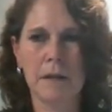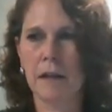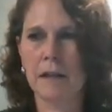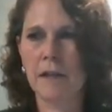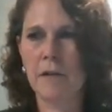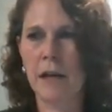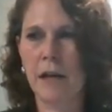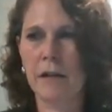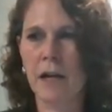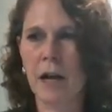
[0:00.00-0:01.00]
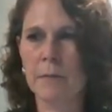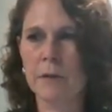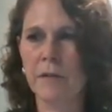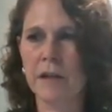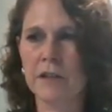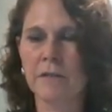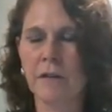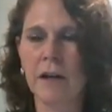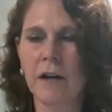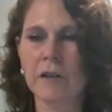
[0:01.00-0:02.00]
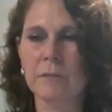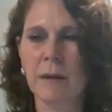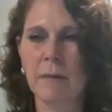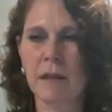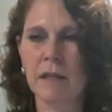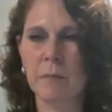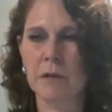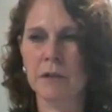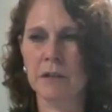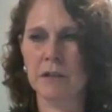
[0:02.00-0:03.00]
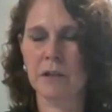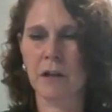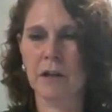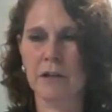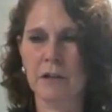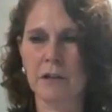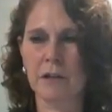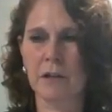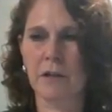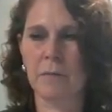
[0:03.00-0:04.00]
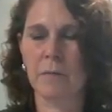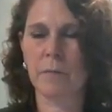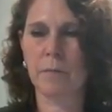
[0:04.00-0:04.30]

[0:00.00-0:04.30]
On the other hand, the observation of others, maybe this person is talking to her